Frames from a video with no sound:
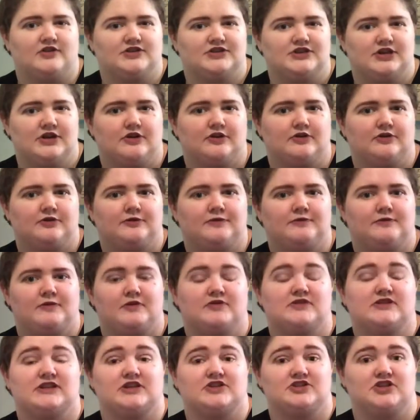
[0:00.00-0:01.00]
so. It
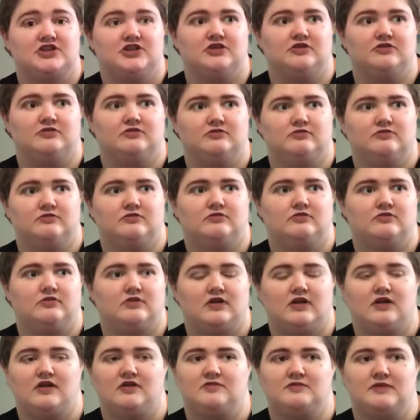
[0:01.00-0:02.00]
was actually
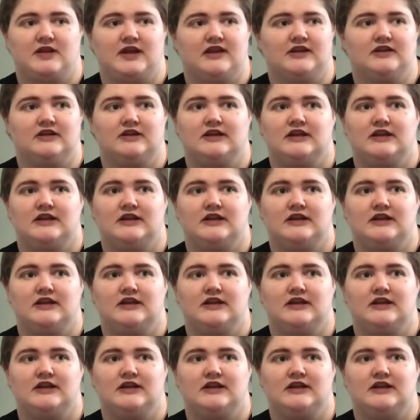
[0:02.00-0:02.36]
oh man,